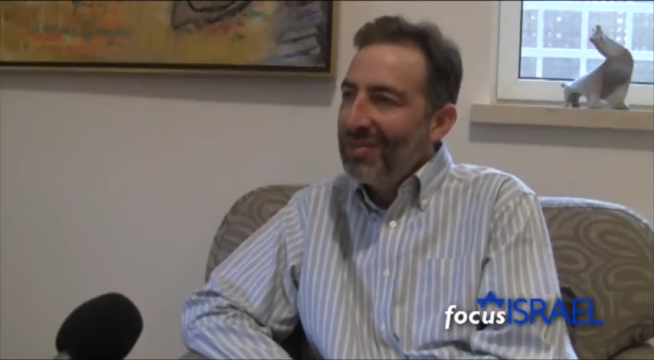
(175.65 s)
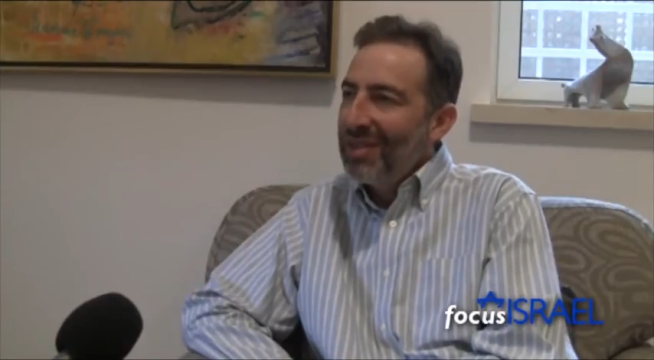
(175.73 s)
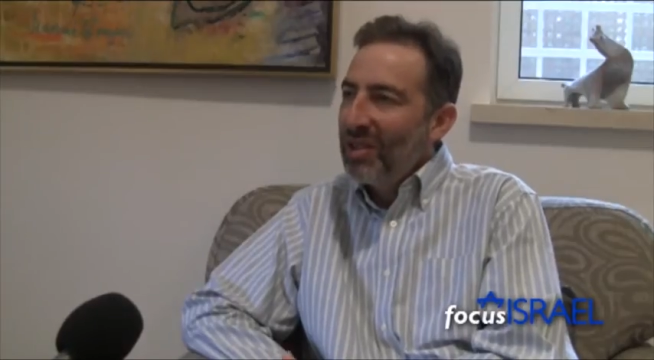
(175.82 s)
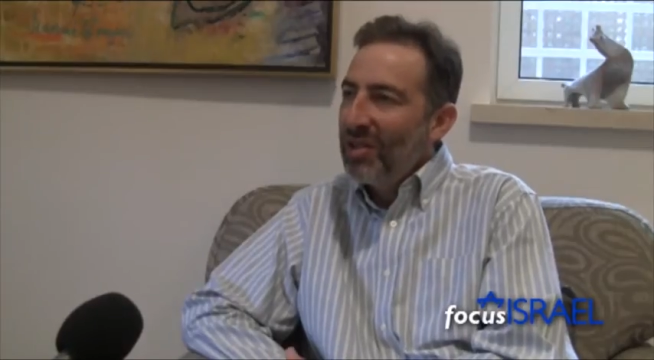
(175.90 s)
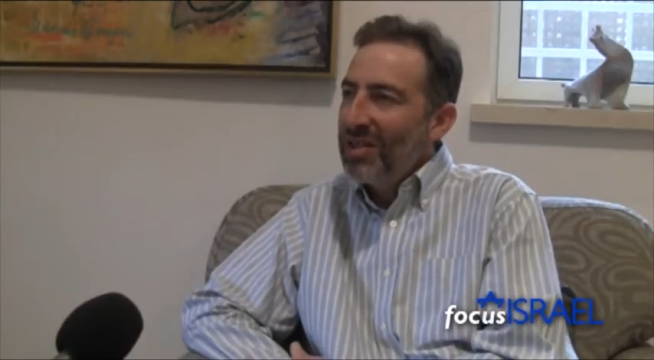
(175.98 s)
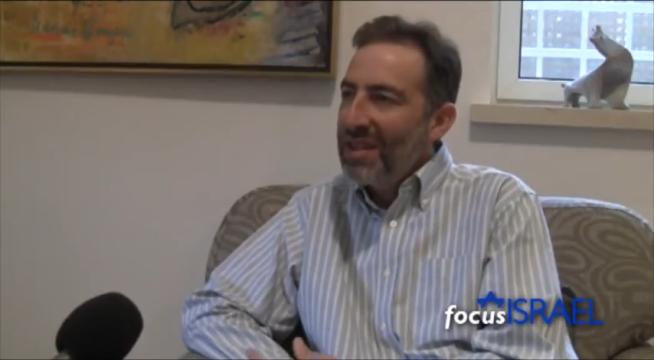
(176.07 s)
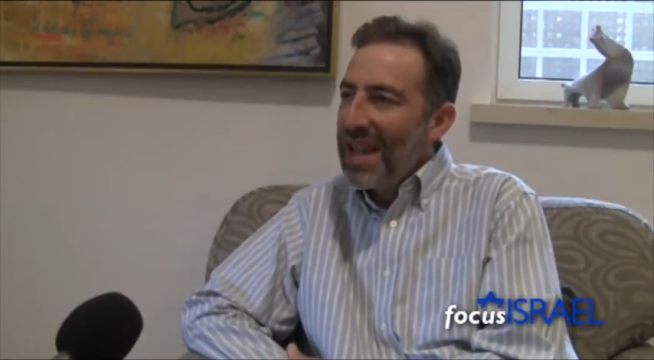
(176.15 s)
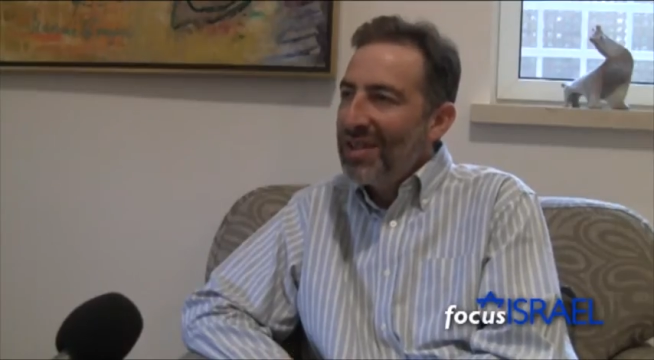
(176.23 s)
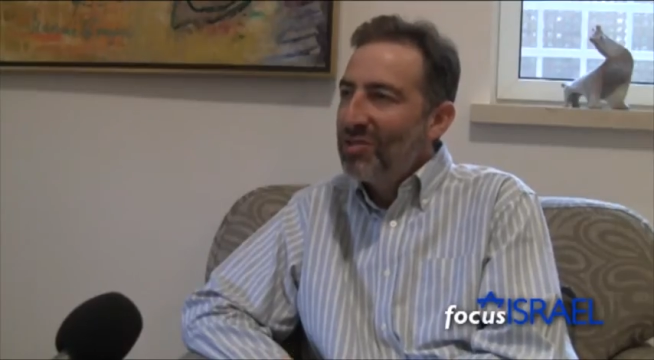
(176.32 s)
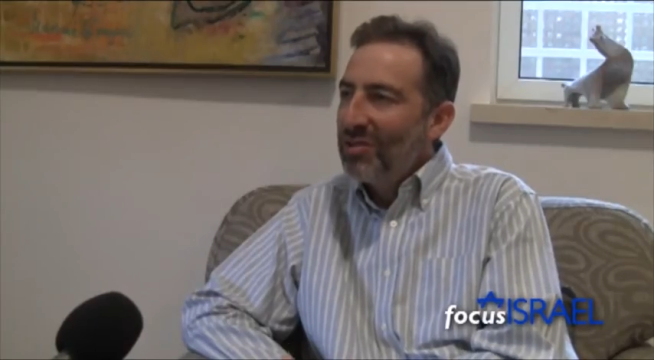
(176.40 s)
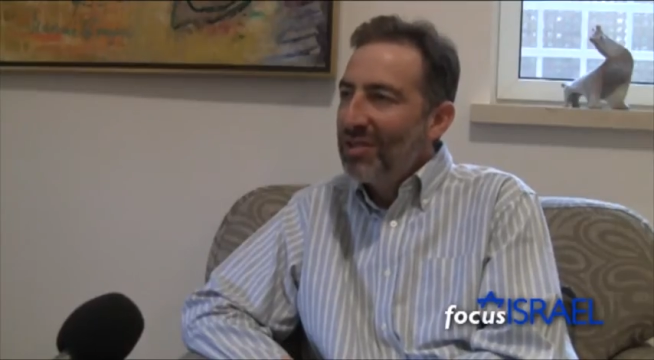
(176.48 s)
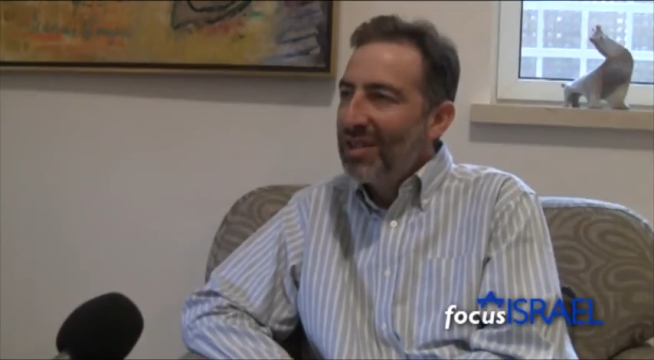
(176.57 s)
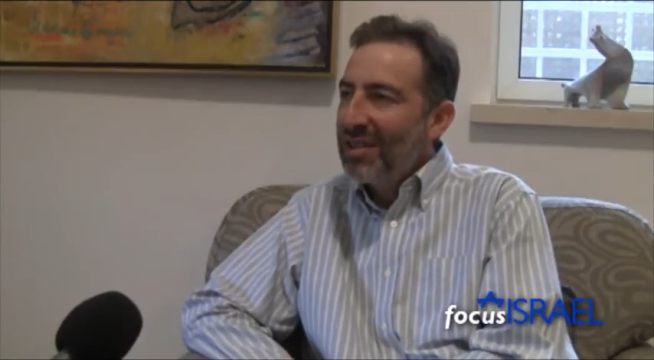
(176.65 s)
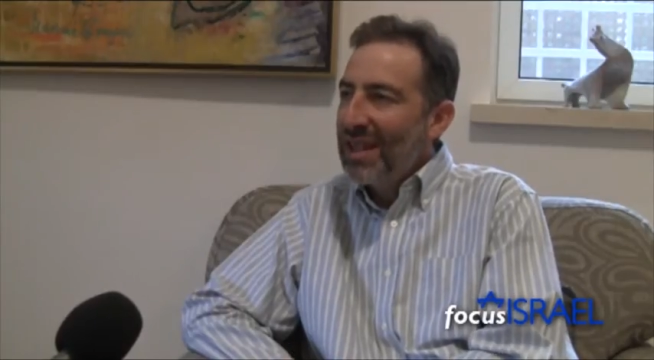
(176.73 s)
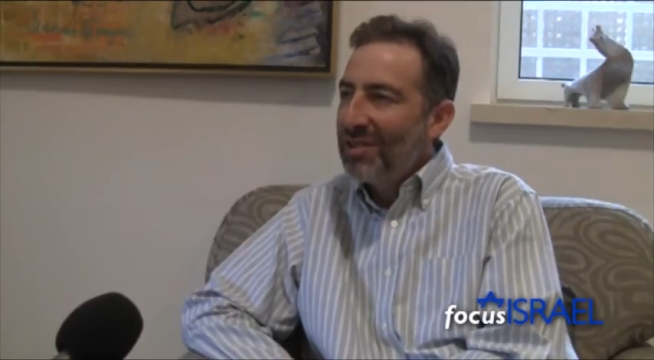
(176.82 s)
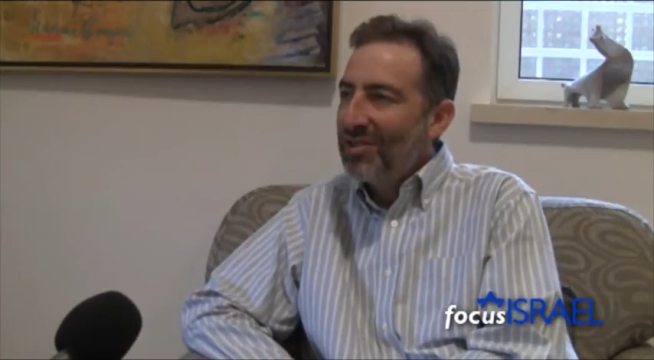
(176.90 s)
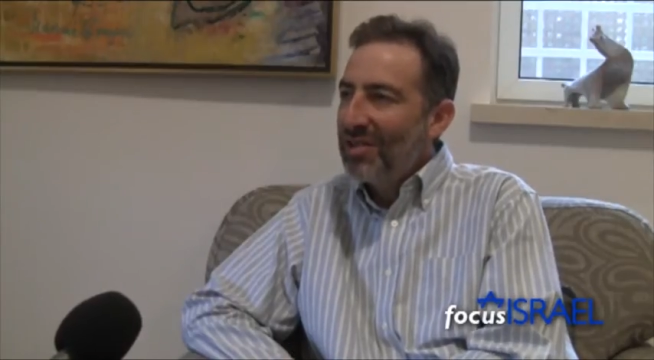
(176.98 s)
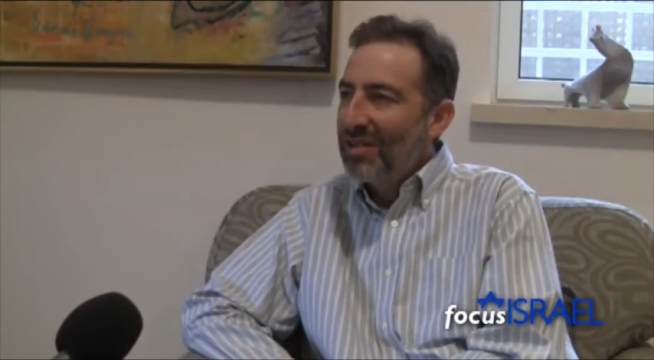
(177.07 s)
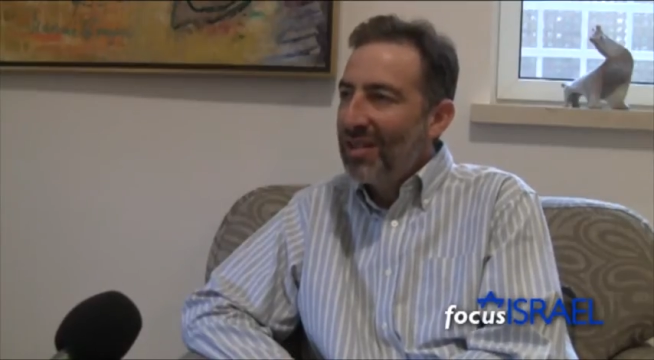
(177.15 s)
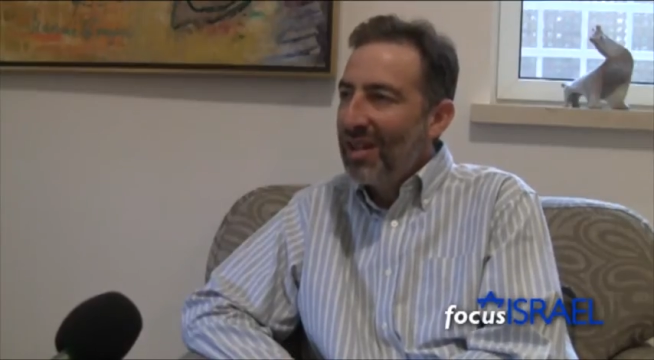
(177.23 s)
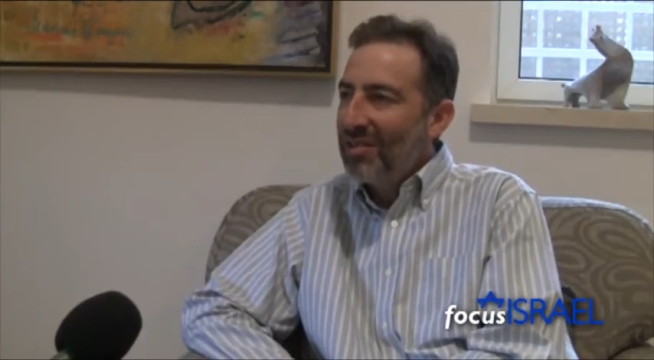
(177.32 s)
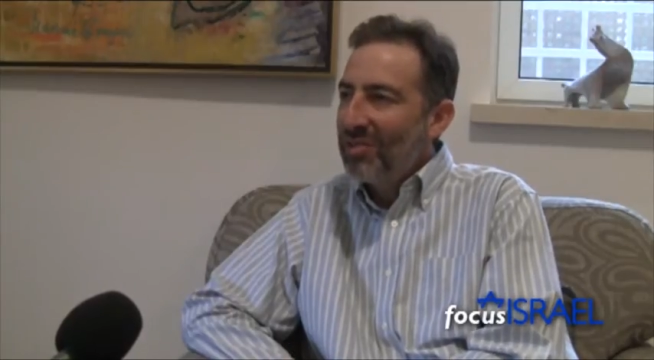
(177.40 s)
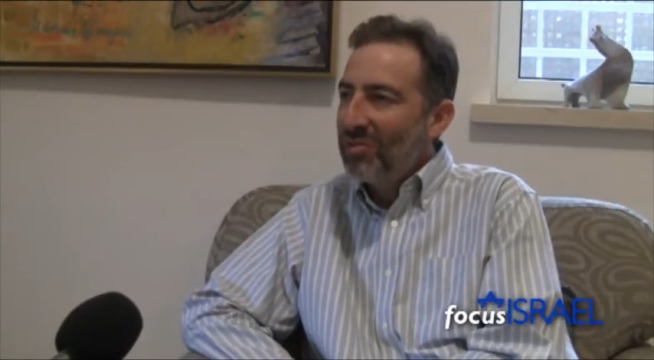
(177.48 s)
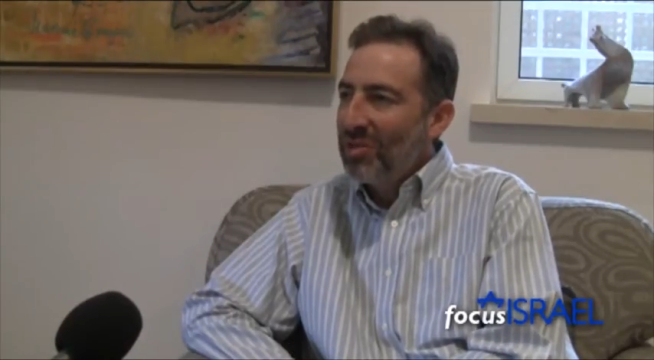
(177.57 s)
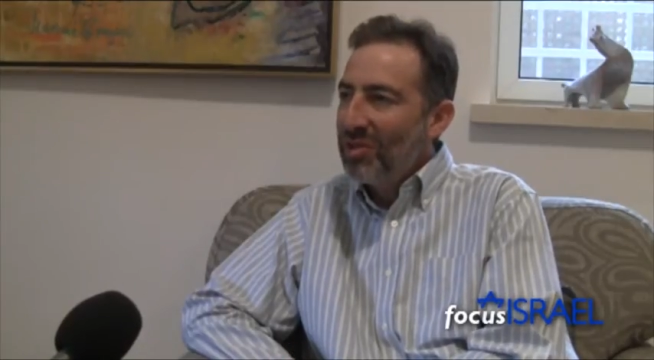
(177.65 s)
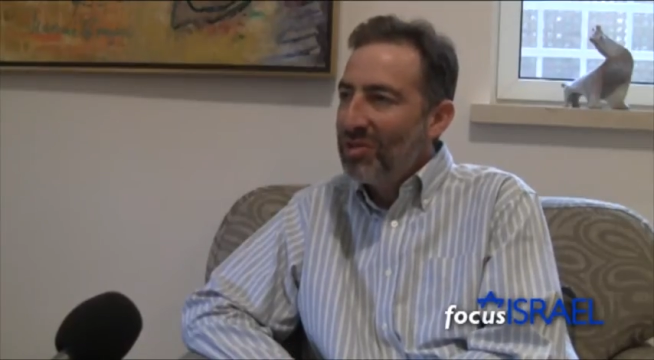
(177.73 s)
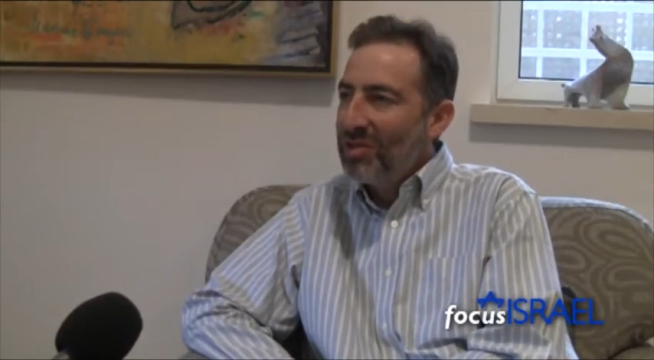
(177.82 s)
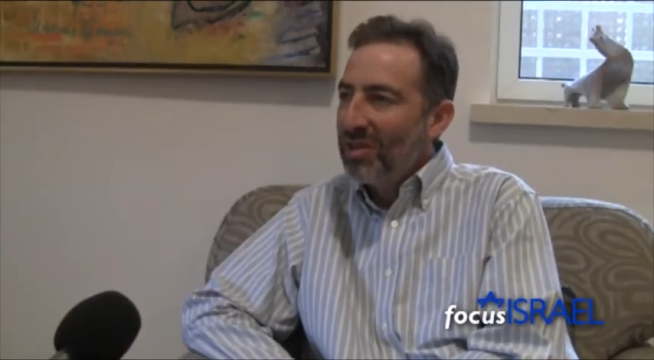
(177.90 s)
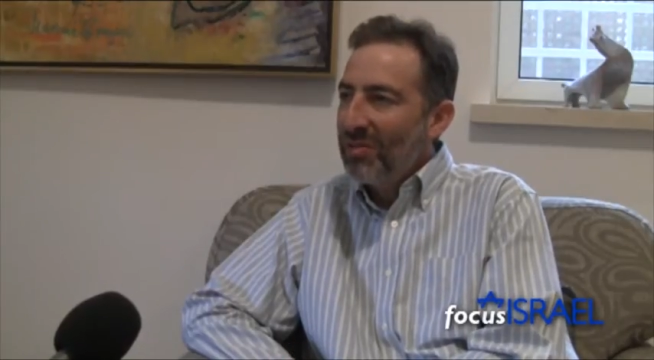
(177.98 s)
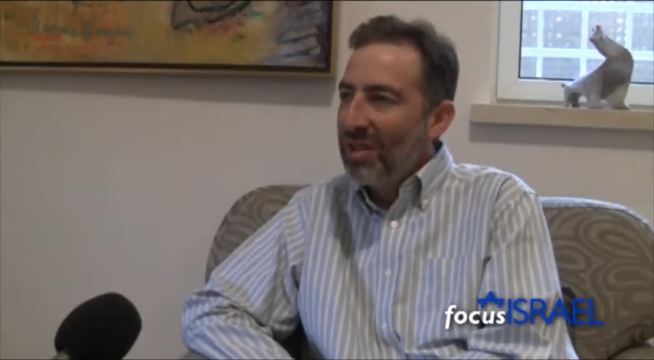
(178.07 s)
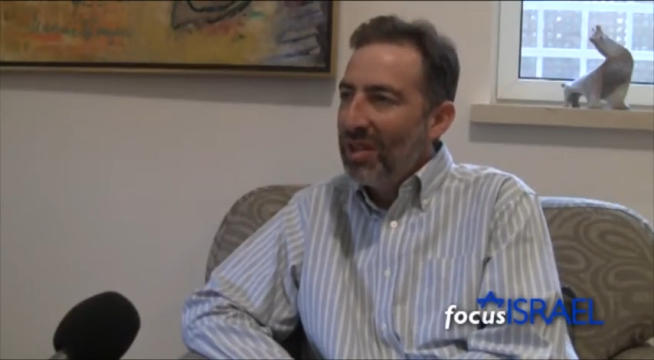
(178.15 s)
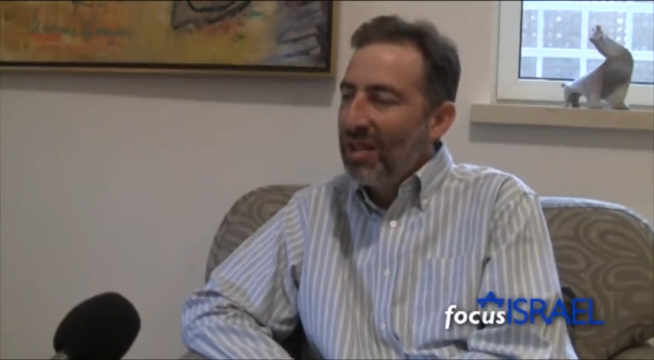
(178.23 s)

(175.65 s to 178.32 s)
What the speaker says: a natural connection to entrepreneurship.